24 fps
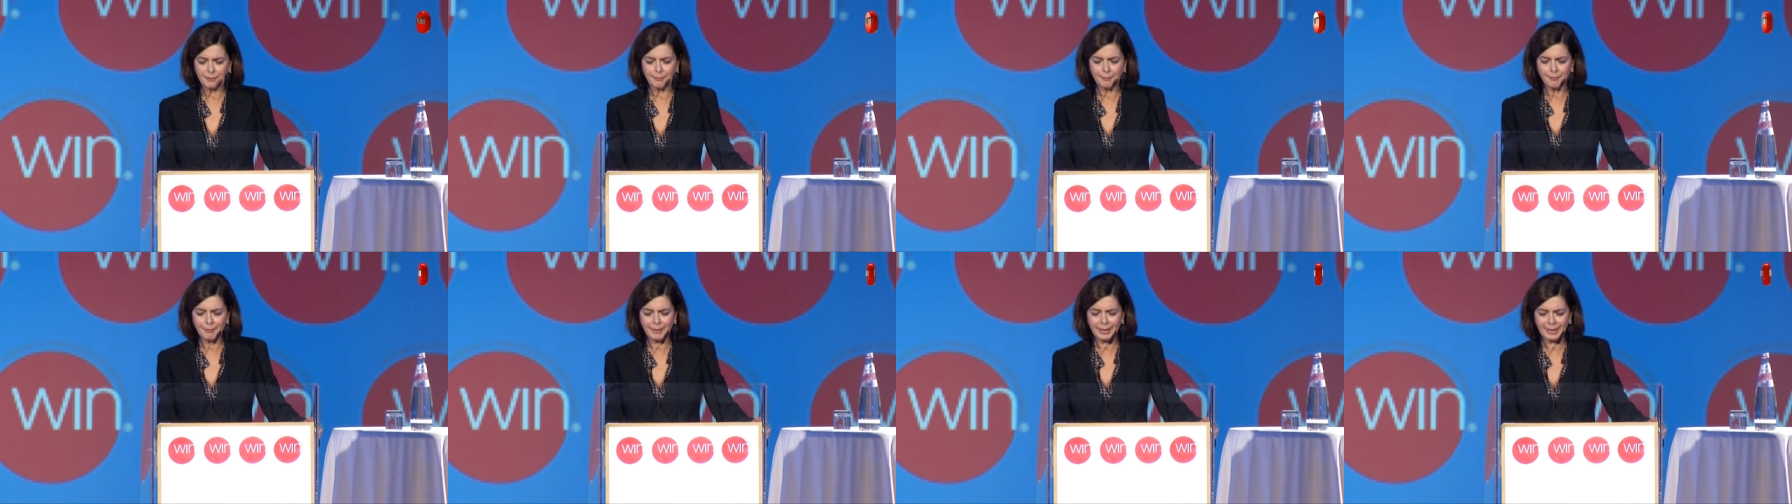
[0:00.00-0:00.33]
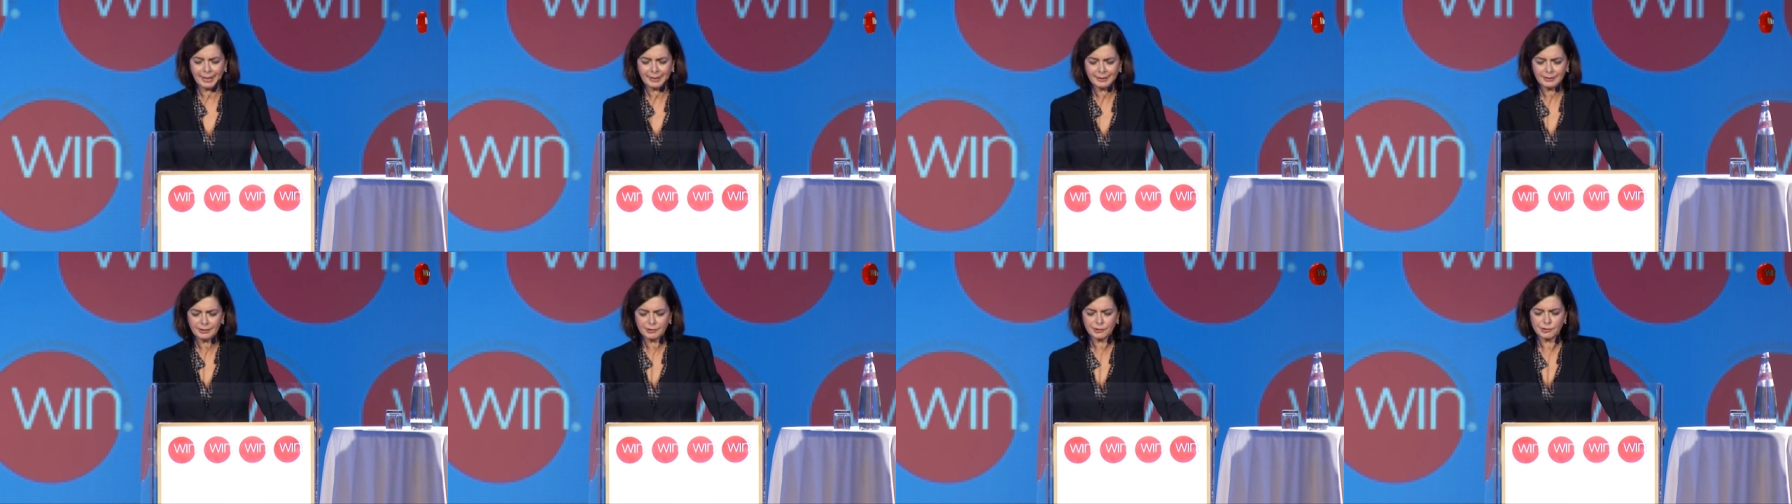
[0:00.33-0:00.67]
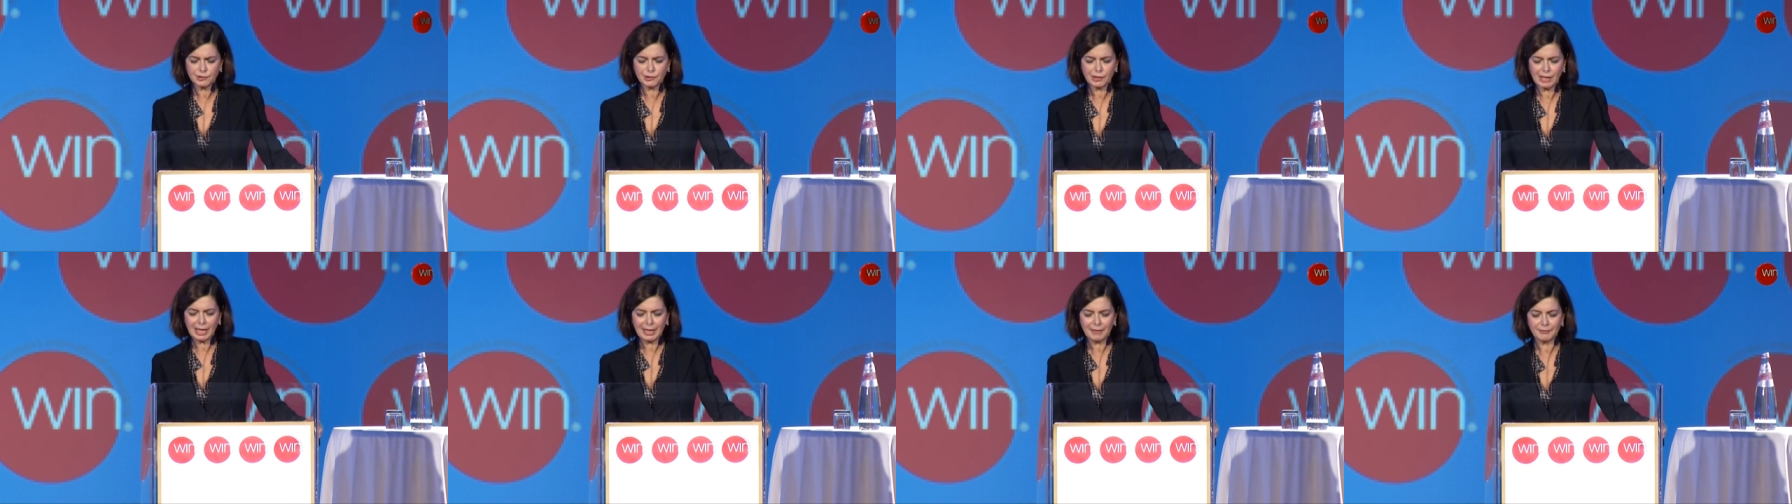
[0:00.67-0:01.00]
men
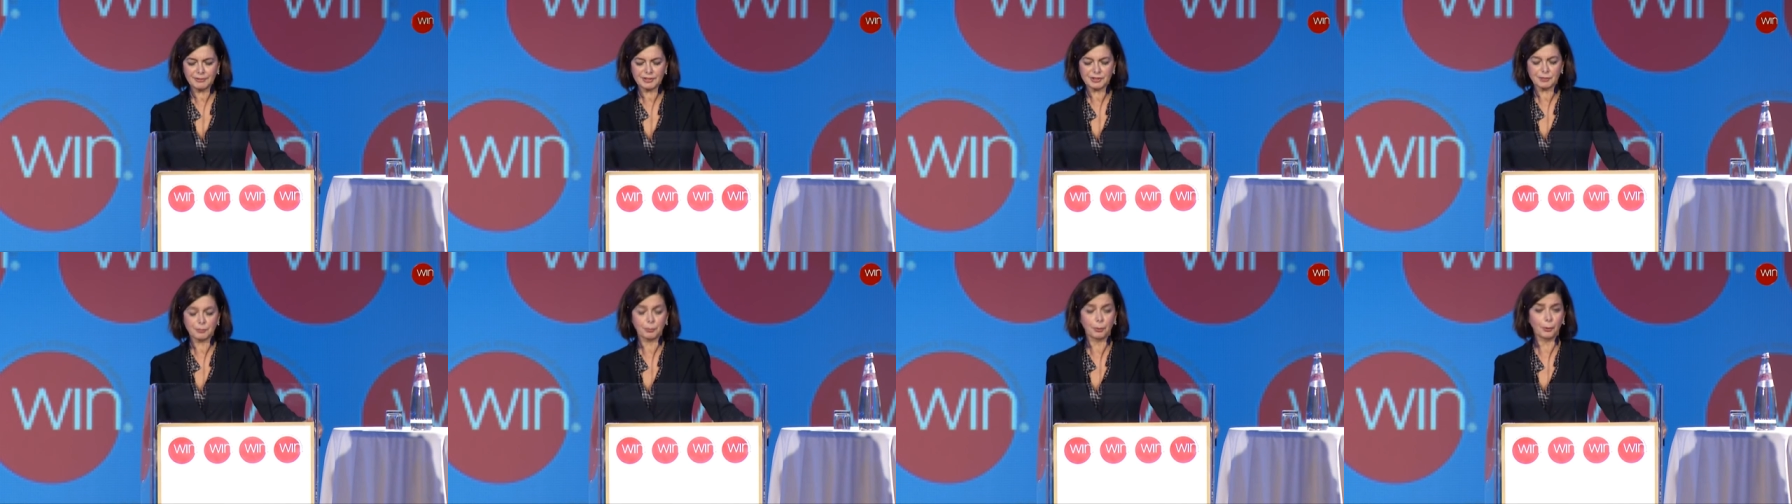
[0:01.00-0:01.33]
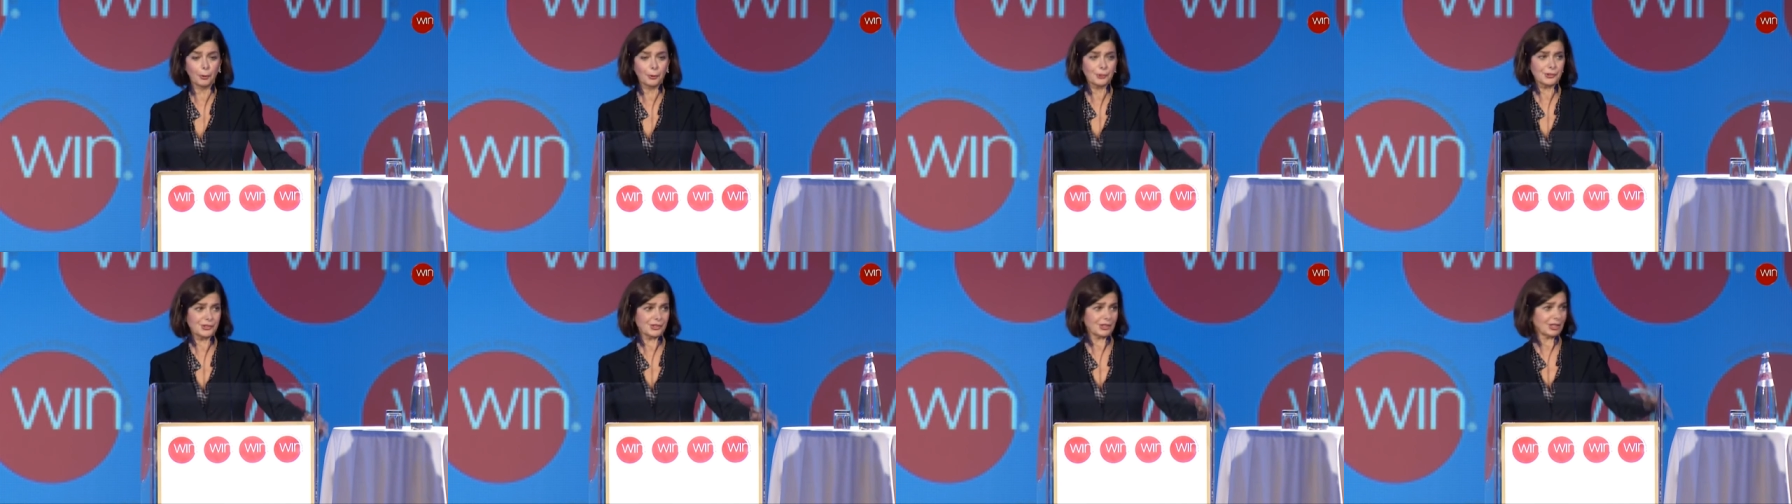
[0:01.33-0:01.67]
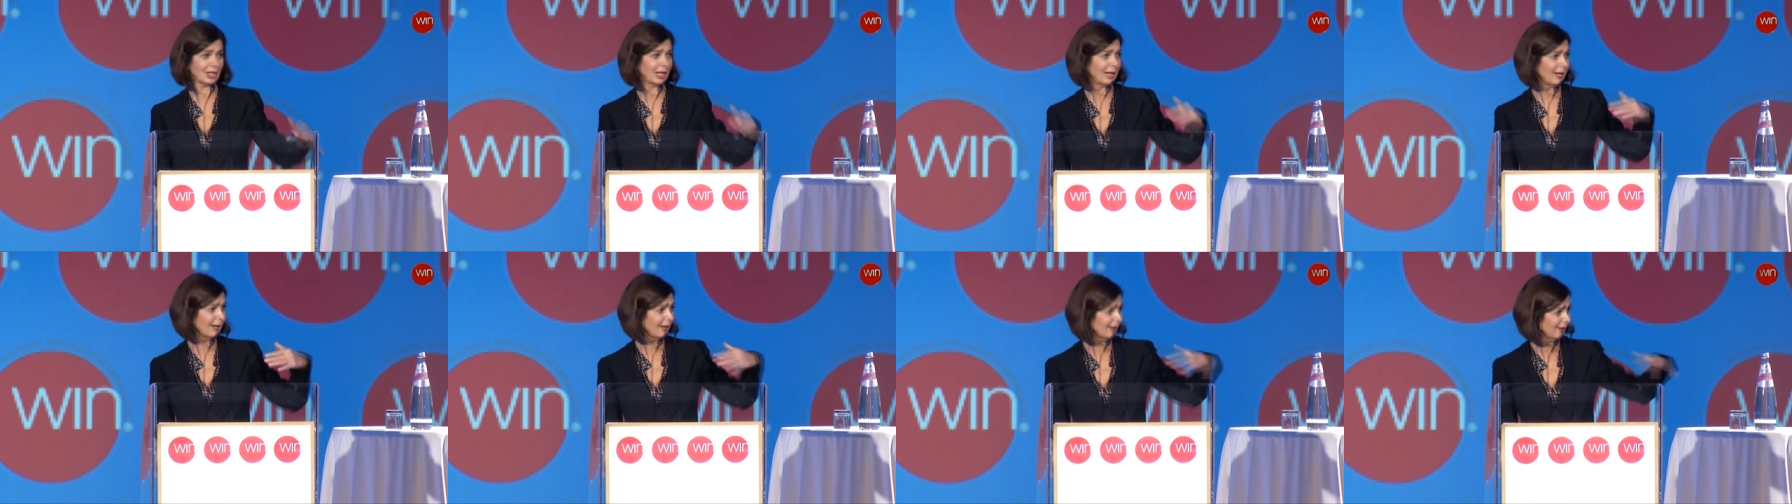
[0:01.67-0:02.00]
drive a sports
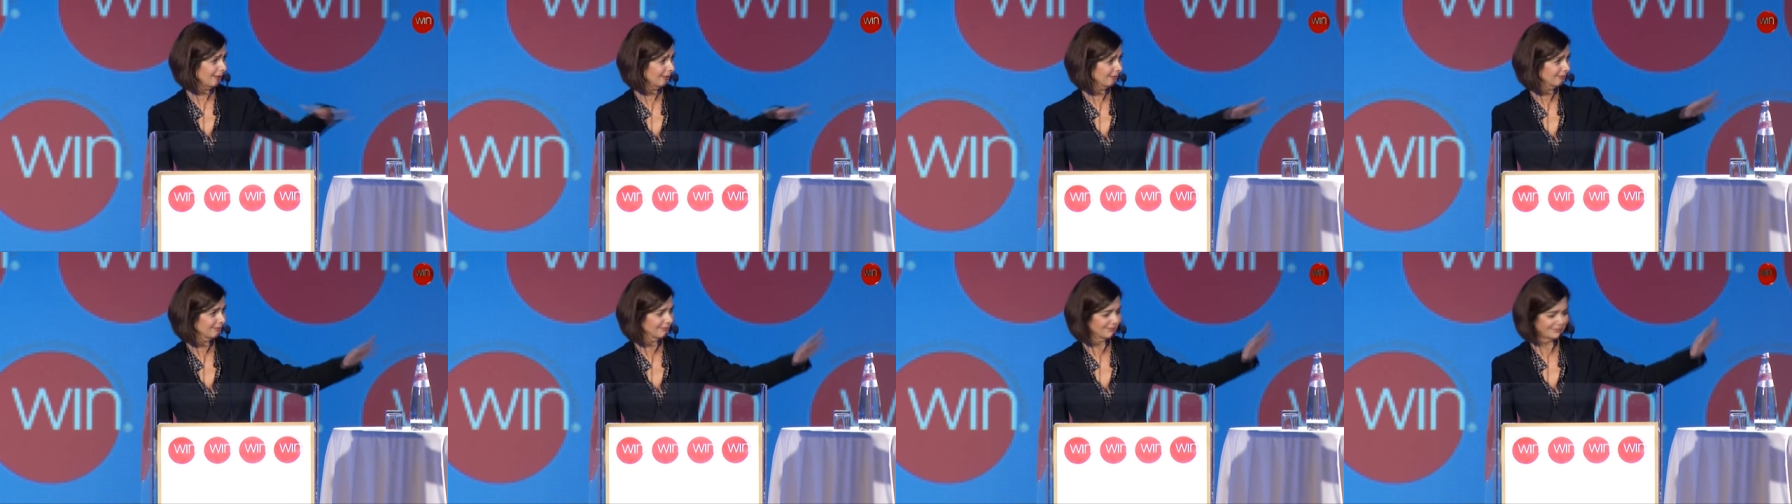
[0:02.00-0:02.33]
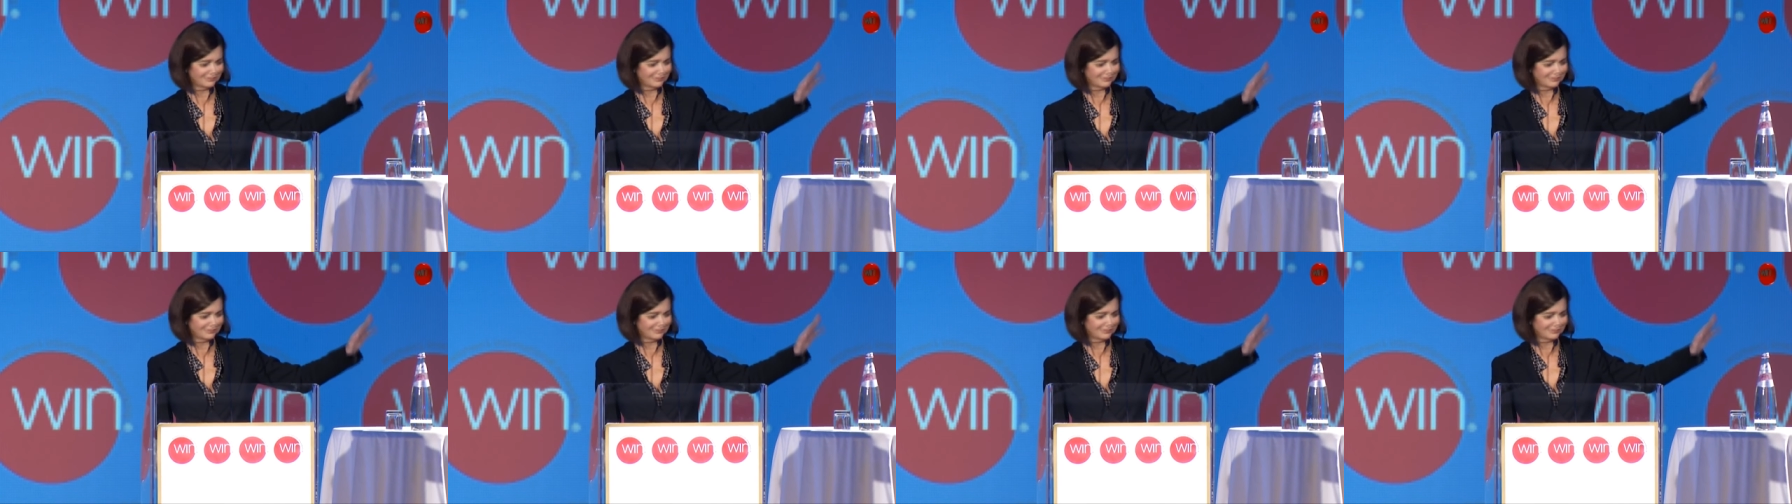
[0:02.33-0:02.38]
car